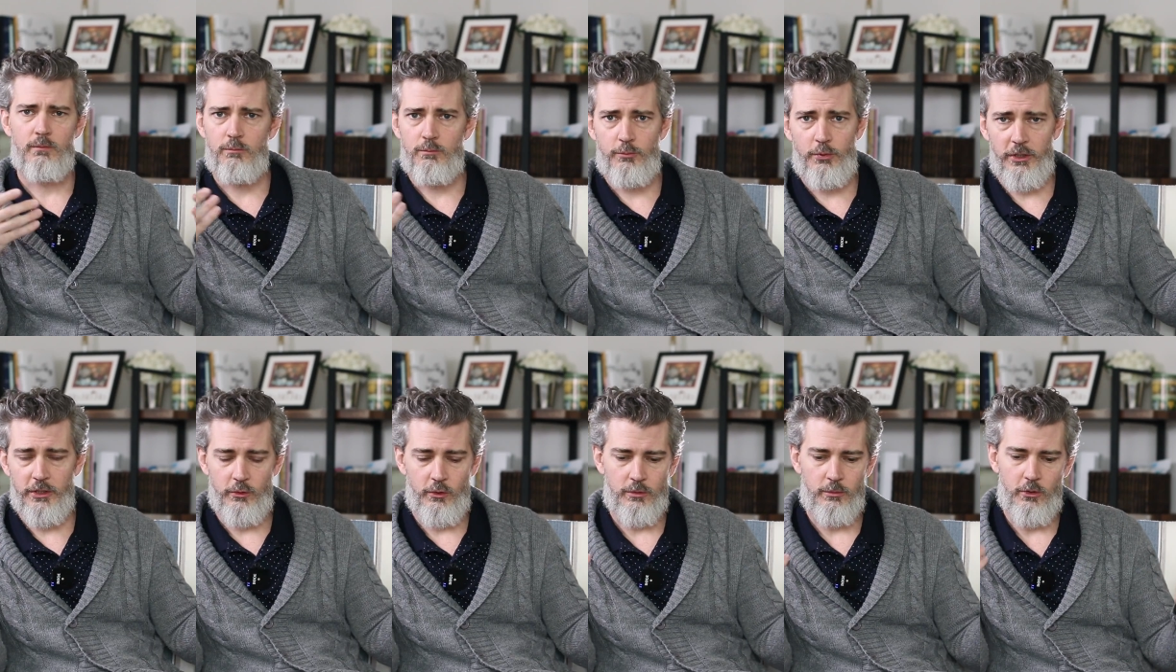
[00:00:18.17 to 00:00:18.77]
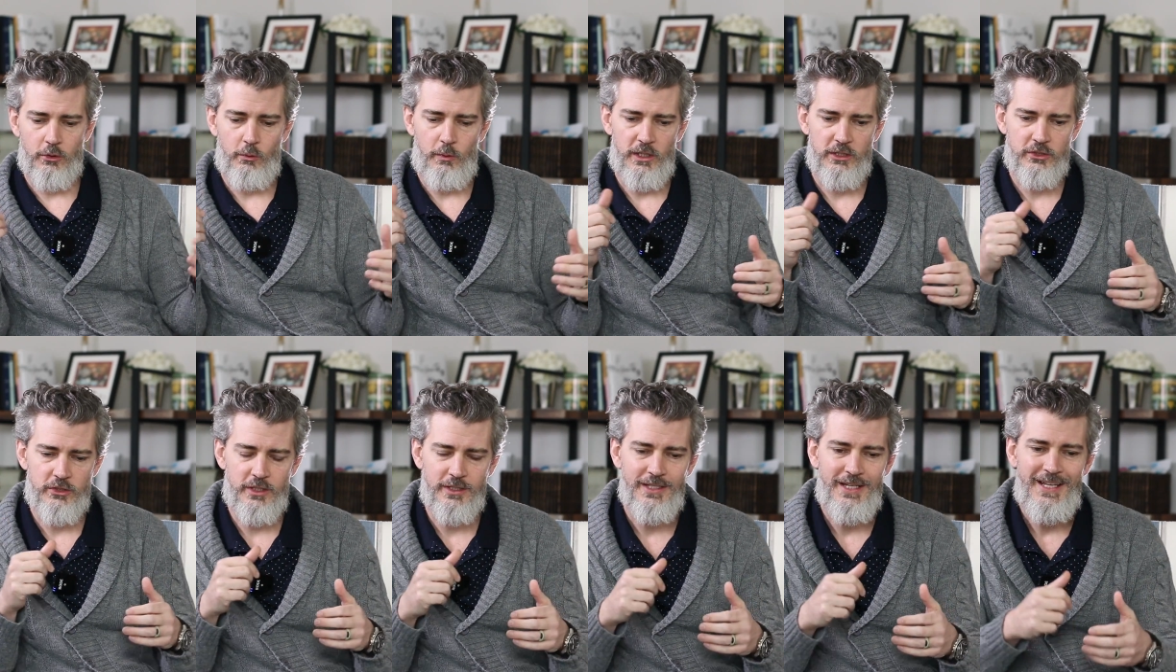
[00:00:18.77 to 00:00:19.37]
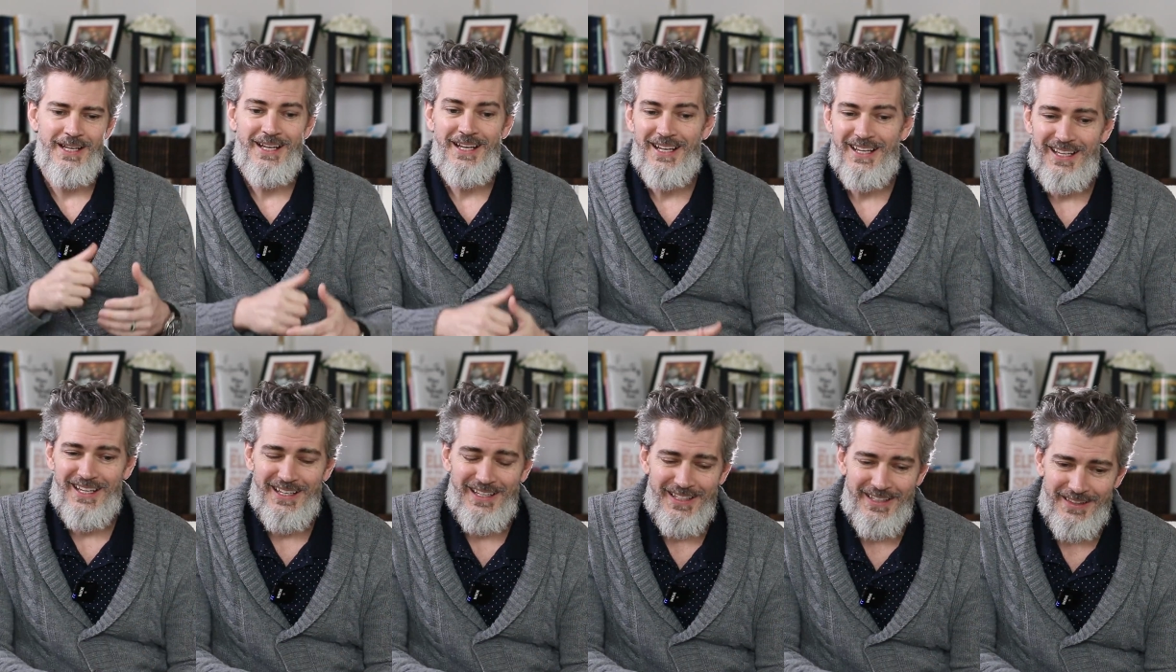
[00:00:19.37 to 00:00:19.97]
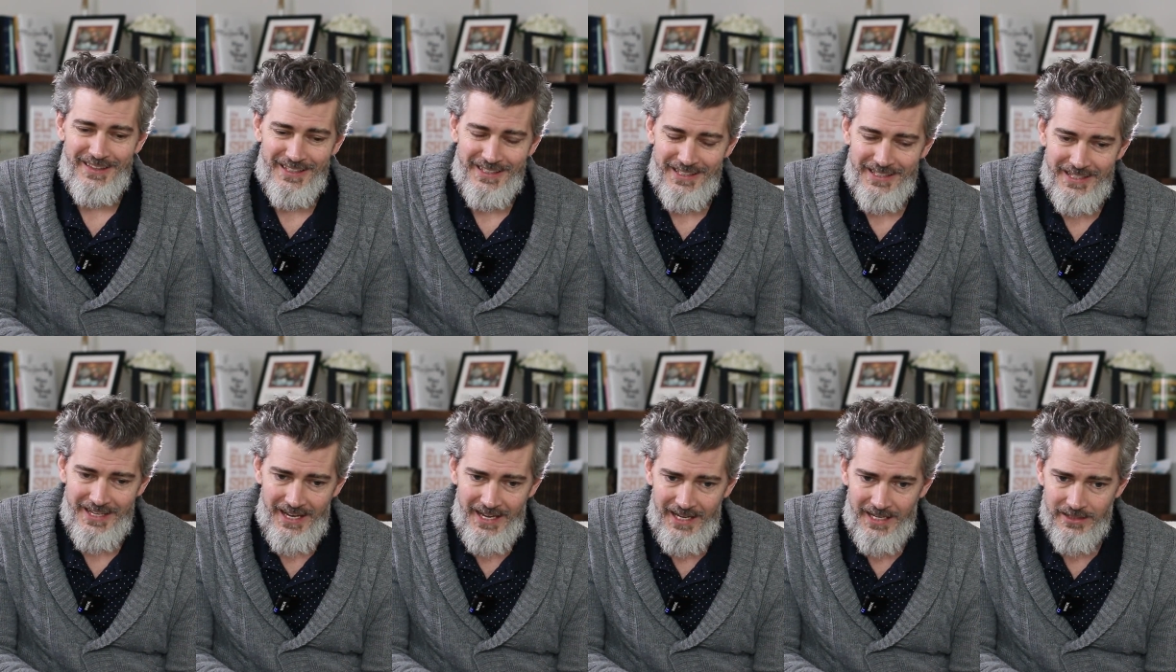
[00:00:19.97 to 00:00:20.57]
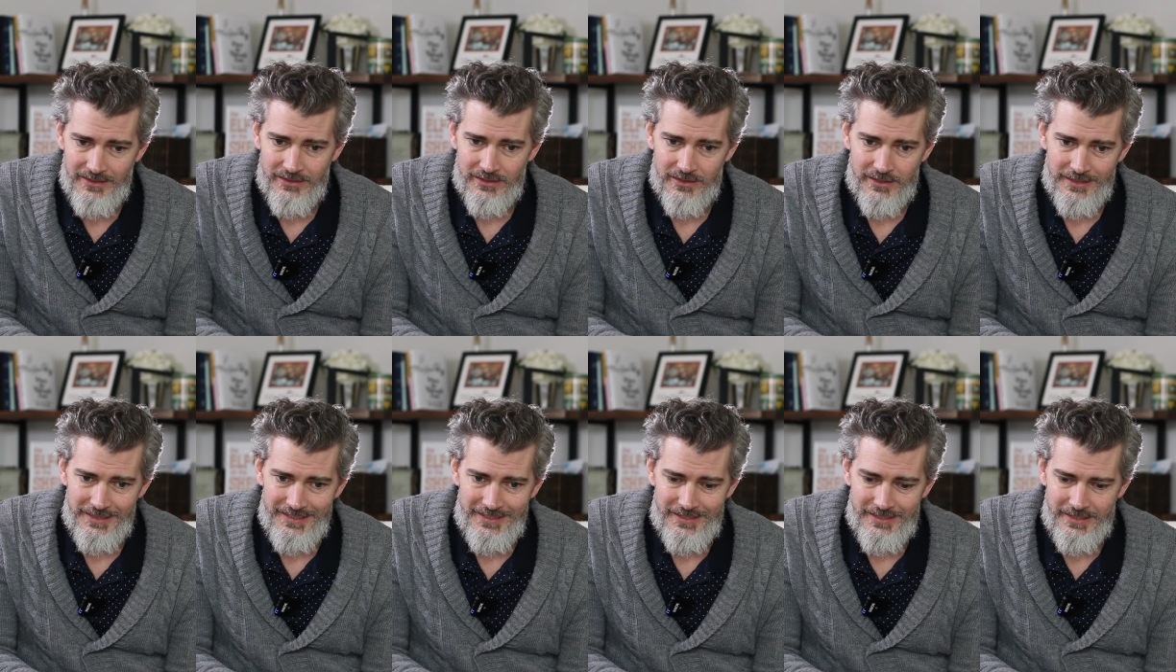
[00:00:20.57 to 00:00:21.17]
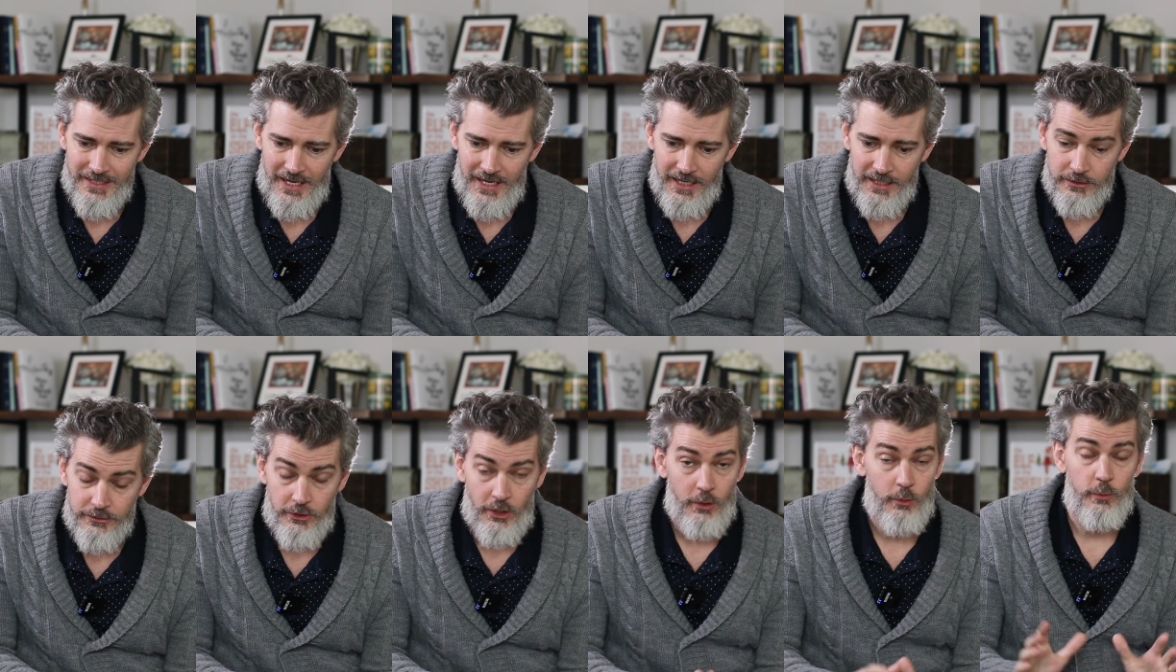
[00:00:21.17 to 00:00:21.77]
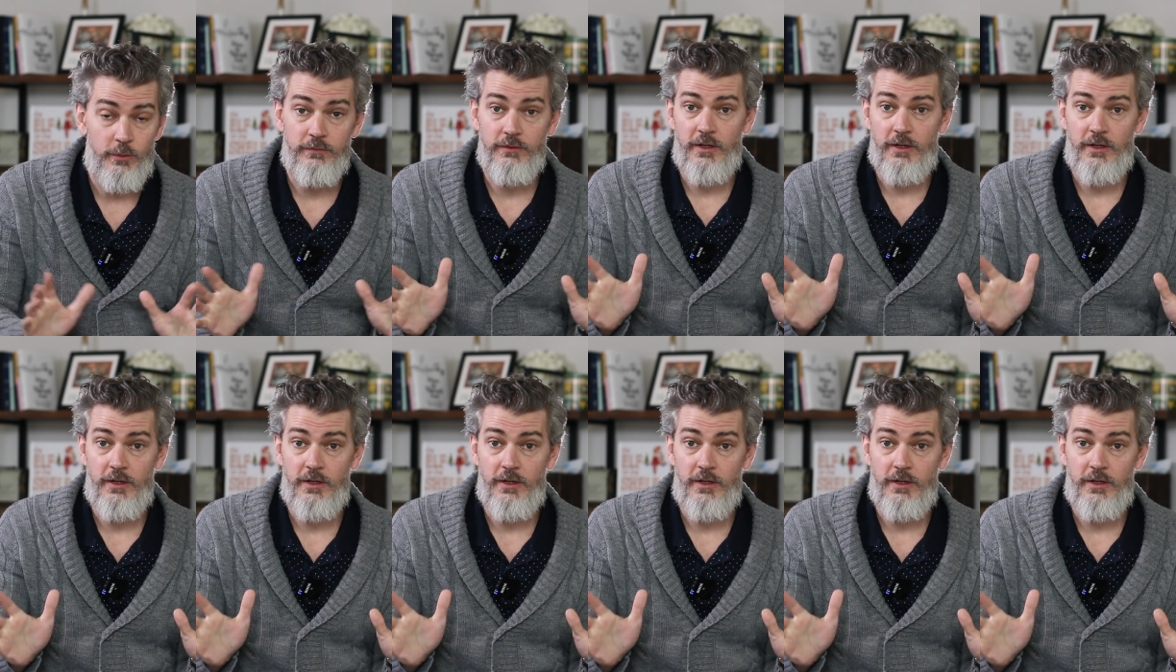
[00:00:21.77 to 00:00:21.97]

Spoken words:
Pretty normal question. The guest said, "No, we've